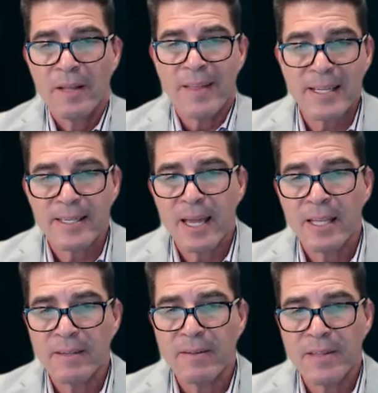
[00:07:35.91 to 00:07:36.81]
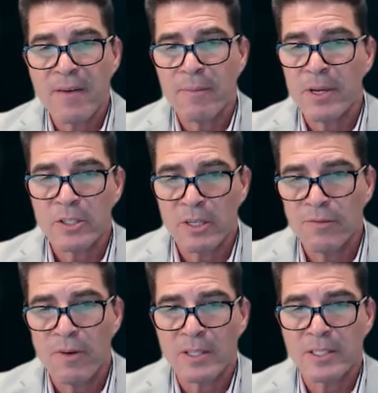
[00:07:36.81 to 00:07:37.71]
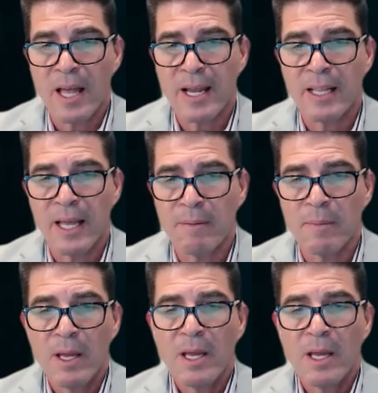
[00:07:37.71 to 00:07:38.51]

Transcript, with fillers: that's the end of the defamation and false light claim.